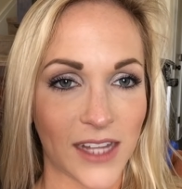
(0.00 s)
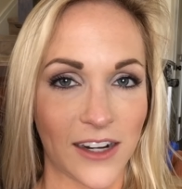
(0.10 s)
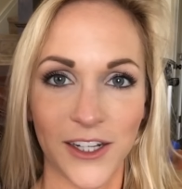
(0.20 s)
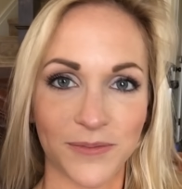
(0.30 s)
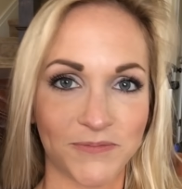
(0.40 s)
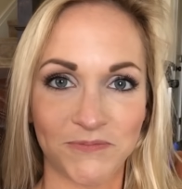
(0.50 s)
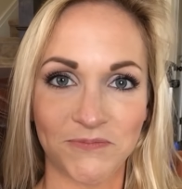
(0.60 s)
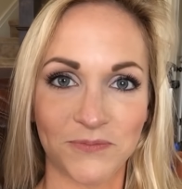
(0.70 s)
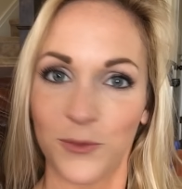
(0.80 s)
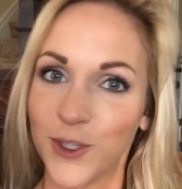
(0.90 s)
I don't know.
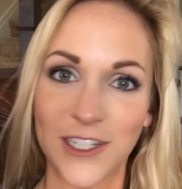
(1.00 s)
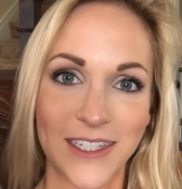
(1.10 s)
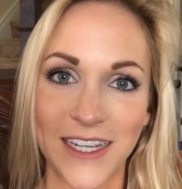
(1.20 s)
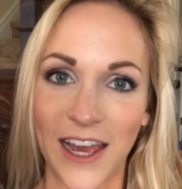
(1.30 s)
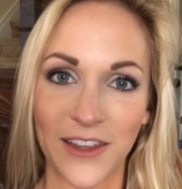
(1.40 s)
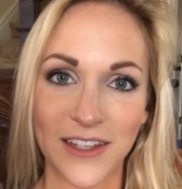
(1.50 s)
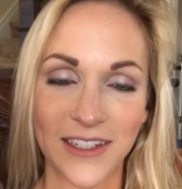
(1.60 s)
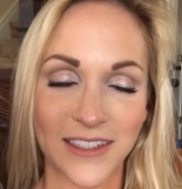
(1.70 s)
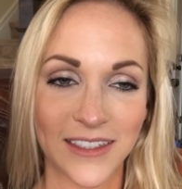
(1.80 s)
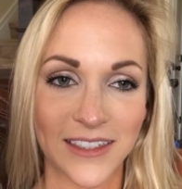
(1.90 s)
We'll just see how
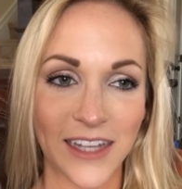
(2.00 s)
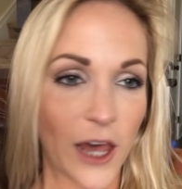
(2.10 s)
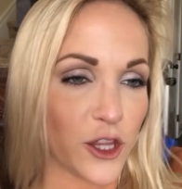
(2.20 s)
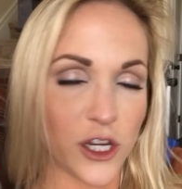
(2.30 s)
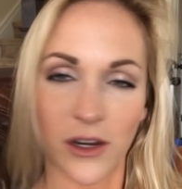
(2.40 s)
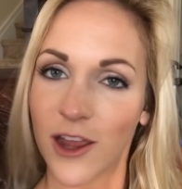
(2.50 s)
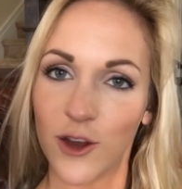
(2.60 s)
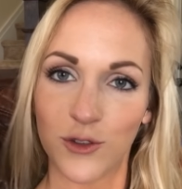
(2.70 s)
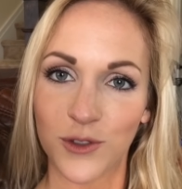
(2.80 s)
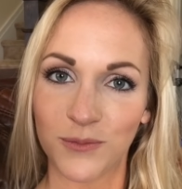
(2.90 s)
the year
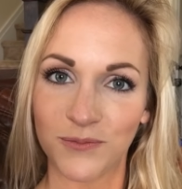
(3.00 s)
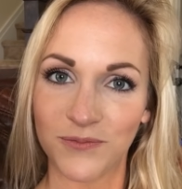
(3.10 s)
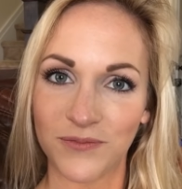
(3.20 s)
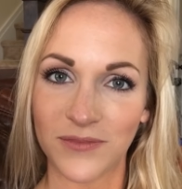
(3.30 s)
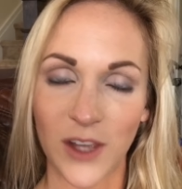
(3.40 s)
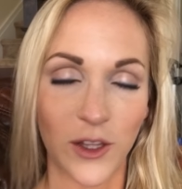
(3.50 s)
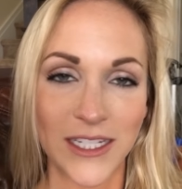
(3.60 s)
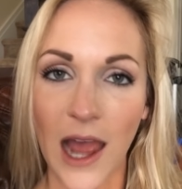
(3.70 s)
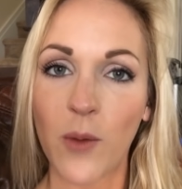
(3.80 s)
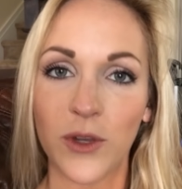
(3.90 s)
goes.
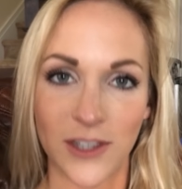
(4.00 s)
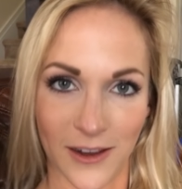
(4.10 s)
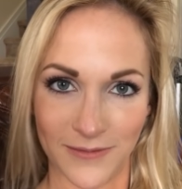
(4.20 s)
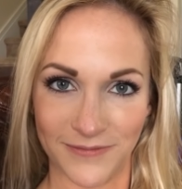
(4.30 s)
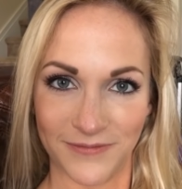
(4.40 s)
Only time will tell.